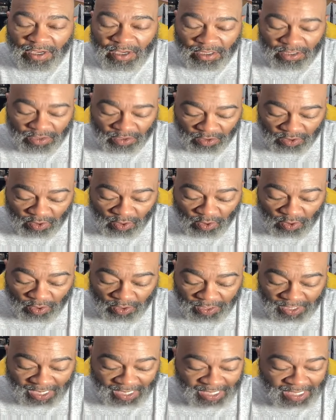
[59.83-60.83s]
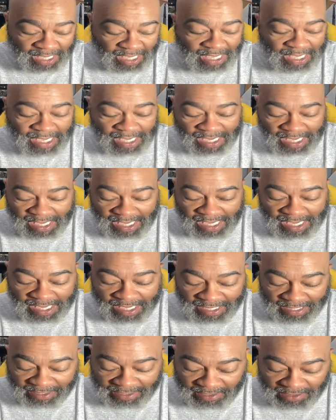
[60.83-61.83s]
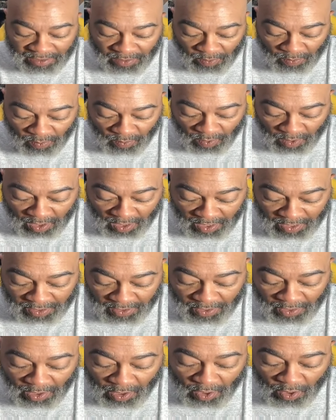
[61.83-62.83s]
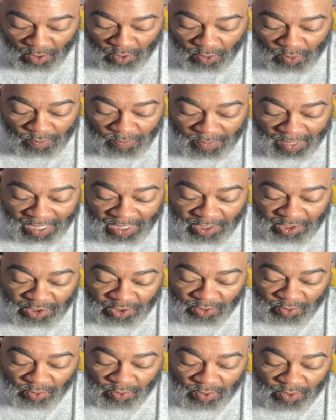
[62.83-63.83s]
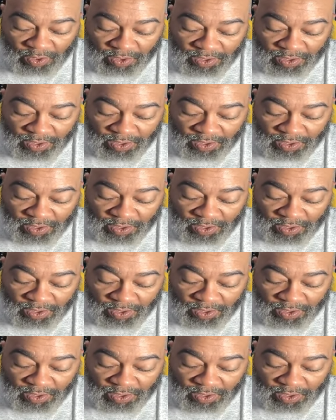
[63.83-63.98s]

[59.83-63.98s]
the Lord, that He is the one who makes sure